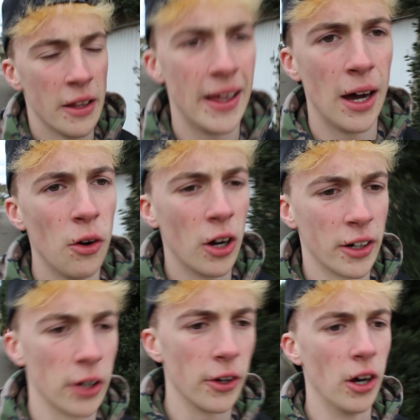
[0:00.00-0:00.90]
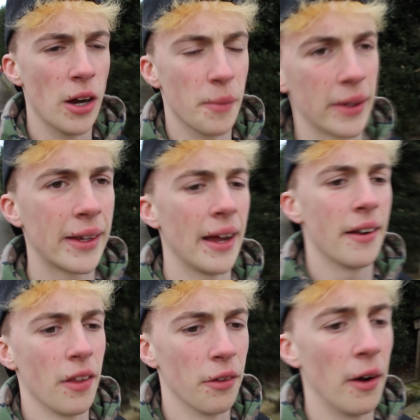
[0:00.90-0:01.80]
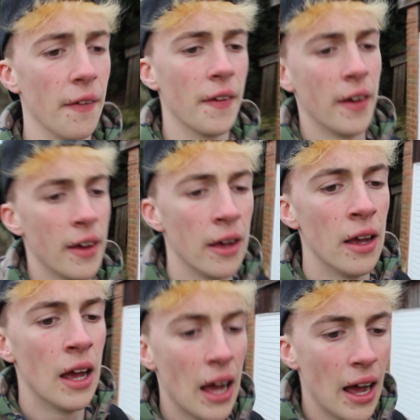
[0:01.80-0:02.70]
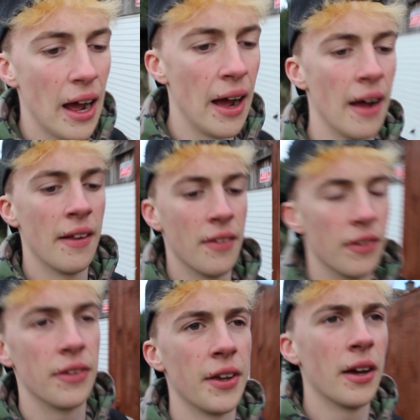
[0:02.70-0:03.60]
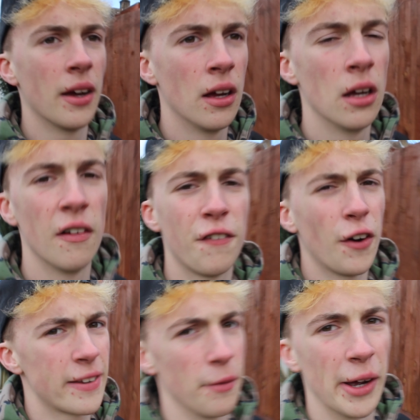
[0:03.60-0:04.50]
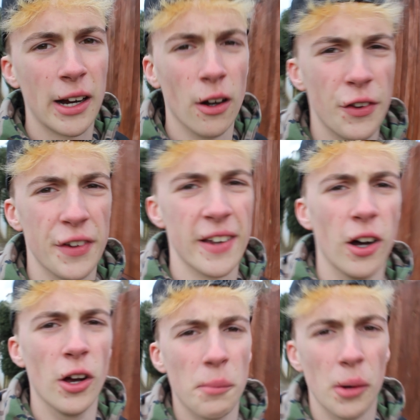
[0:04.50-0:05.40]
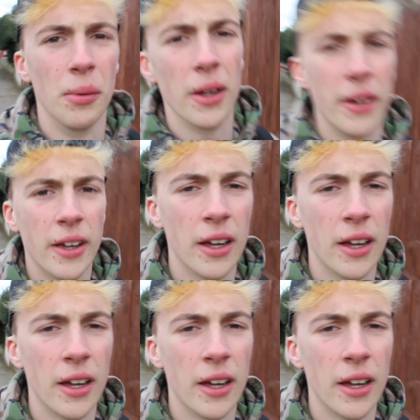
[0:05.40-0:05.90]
now I'm going to go home get another one and fly somewhere closer to home probably